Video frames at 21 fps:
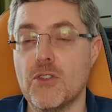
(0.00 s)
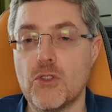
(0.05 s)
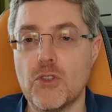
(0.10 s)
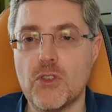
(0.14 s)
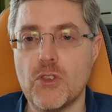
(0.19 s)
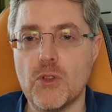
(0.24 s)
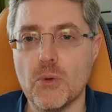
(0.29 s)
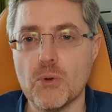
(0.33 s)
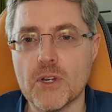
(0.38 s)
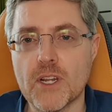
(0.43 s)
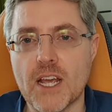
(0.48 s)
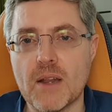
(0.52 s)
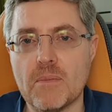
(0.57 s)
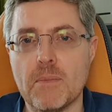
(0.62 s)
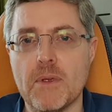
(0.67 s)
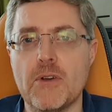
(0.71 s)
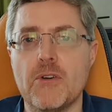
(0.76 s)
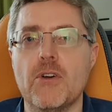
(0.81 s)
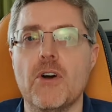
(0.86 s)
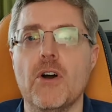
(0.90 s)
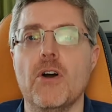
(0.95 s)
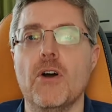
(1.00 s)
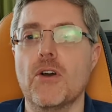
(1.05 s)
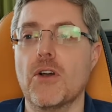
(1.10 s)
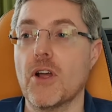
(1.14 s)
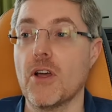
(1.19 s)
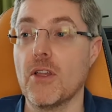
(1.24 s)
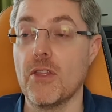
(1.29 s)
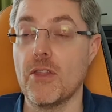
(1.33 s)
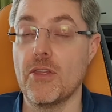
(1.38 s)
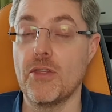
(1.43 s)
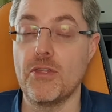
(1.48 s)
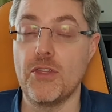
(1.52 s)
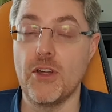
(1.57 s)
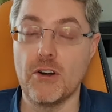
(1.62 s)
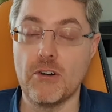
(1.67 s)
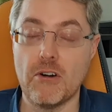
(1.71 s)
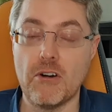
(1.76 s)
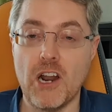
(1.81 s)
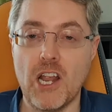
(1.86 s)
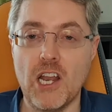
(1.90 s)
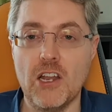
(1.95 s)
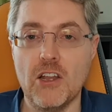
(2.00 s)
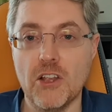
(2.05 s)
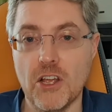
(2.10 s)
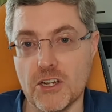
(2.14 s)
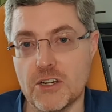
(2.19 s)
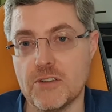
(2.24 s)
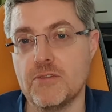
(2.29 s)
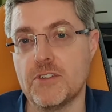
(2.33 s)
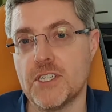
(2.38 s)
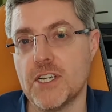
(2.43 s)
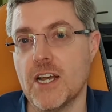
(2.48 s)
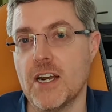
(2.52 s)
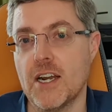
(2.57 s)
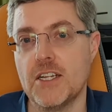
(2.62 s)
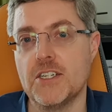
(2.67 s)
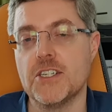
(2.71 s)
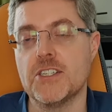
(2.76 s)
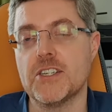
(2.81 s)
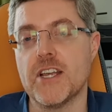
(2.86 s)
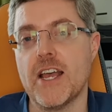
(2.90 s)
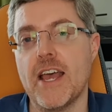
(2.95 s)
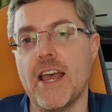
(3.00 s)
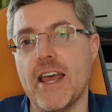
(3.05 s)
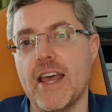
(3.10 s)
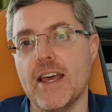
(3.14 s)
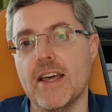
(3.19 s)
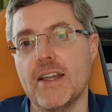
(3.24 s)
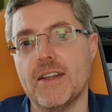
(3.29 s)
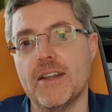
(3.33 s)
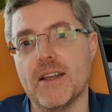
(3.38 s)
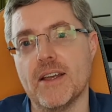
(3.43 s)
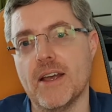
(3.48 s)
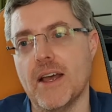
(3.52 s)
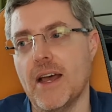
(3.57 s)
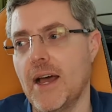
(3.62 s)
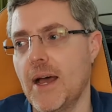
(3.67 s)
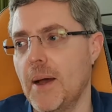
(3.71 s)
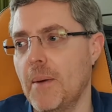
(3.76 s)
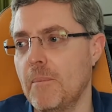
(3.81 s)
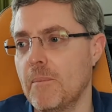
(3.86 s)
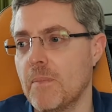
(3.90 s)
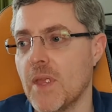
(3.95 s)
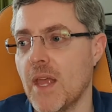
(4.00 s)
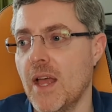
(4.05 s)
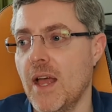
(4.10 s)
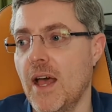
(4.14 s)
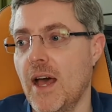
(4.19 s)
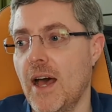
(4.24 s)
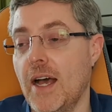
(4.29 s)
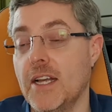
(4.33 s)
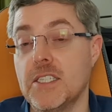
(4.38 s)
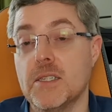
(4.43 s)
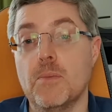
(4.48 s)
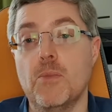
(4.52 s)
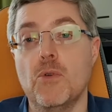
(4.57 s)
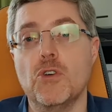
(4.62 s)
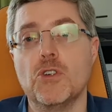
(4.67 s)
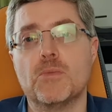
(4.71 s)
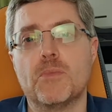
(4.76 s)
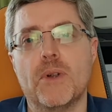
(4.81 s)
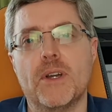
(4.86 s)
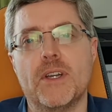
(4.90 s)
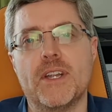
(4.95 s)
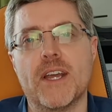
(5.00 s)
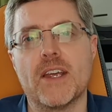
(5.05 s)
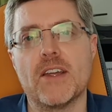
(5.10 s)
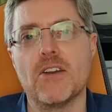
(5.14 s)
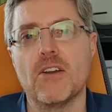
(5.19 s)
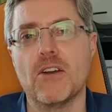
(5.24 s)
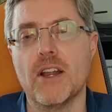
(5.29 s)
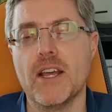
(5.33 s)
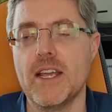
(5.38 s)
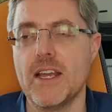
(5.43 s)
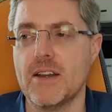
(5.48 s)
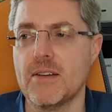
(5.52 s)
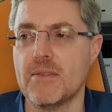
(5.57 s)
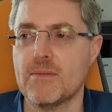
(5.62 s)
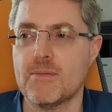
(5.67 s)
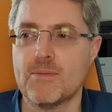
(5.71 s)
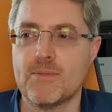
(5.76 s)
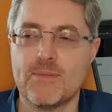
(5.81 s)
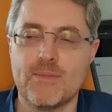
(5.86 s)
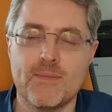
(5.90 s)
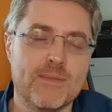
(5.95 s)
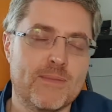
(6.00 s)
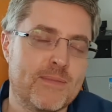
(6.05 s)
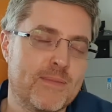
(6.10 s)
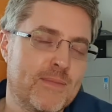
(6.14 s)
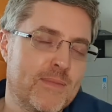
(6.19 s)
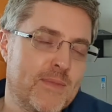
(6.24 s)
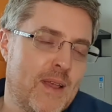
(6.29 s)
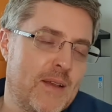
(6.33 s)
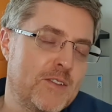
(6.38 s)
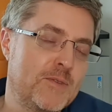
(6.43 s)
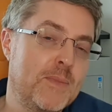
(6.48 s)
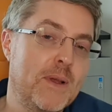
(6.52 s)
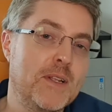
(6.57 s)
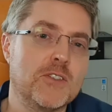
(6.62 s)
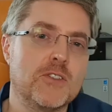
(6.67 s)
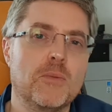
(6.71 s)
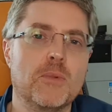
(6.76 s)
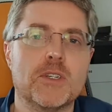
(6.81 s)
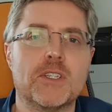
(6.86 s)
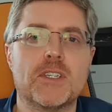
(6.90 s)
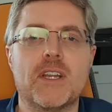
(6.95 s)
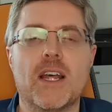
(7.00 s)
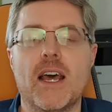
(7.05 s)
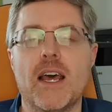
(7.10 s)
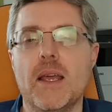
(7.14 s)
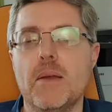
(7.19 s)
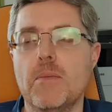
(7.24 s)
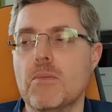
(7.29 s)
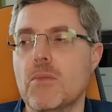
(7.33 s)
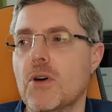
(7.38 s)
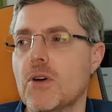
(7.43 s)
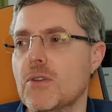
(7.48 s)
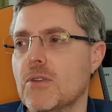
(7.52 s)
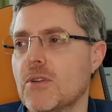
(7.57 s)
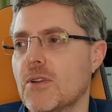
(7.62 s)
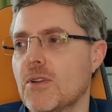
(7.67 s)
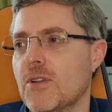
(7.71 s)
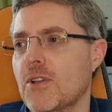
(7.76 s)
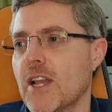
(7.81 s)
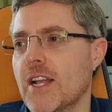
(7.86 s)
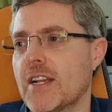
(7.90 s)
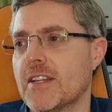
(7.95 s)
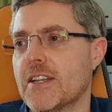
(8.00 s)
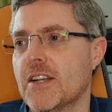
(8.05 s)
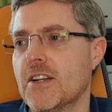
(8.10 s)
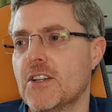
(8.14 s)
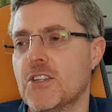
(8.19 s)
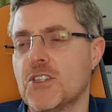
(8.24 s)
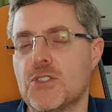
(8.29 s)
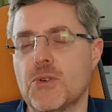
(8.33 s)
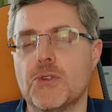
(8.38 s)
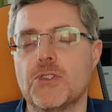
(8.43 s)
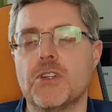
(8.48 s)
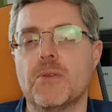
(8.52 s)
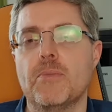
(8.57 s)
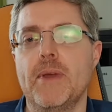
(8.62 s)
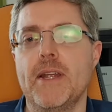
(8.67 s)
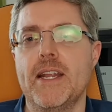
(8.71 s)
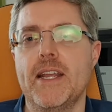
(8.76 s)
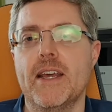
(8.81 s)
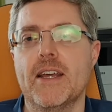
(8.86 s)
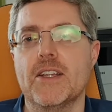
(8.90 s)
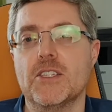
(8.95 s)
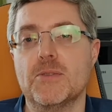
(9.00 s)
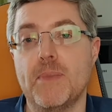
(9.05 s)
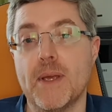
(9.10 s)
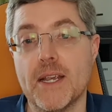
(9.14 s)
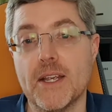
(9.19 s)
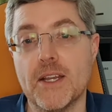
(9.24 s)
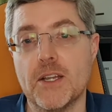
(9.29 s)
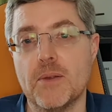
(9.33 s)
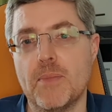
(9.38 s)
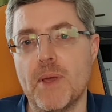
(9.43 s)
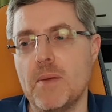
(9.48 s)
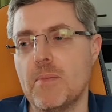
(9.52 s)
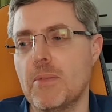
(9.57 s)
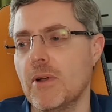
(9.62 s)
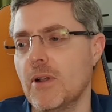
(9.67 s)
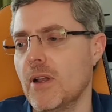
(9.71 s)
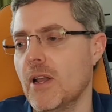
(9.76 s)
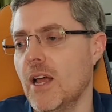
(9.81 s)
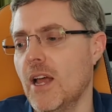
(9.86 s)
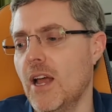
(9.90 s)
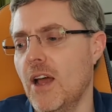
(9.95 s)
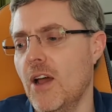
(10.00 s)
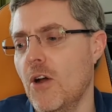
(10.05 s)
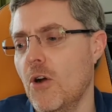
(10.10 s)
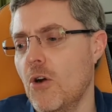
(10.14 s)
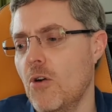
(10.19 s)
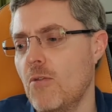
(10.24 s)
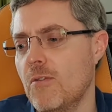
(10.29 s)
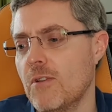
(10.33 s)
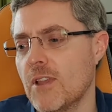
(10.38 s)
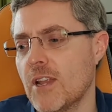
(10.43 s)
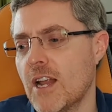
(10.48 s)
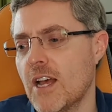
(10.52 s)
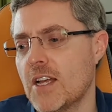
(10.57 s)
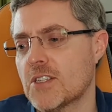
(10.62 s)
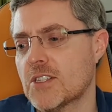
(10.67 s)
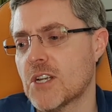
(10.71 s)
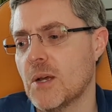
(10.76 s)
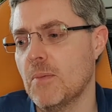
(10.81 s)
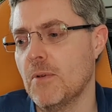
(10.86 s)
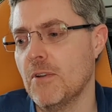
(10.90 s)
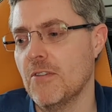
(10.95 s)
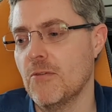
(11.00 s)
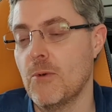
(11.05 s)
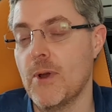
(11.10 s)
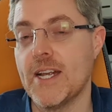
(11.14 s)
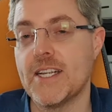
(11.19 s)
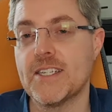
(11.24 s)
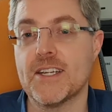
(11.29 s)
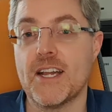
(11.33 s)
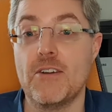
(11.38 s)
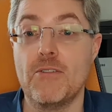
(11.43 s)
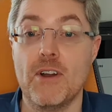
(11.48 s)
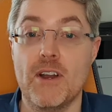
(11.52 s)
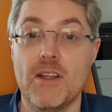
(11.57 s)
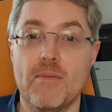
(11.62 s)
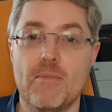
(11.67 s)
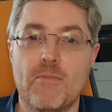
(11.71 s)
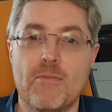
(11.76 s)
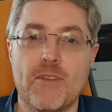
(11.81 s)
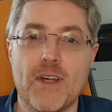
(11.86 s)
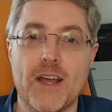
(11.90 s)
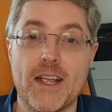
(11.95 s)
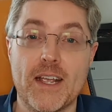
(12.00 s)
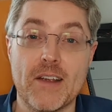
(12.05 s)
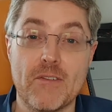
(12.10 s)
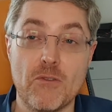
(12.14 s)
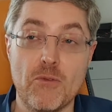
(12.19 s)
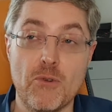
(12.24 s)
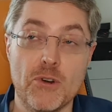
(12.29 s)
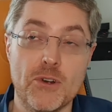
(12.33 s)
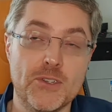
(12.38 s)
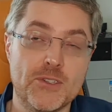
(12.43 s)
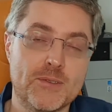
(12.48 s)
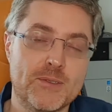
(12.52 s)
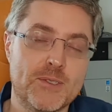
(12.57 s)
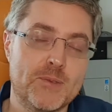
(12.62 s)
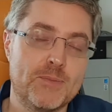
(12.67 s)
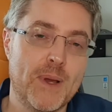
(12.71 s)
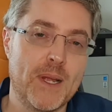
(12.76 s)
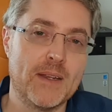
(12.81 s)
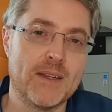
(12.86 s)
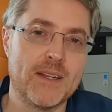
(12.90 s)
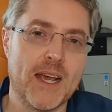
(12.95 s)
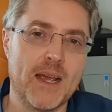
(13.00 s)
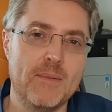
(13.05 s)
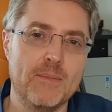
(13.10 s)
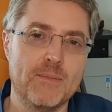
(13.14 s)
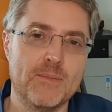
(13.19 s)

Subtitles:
Don't get me wrong, there are a lot of challenges ahead. I suppose particularly, and I spent so much time on LinkedIn and social media and speaking to people over the last couple of weeks, and I really thank everyone who's spent time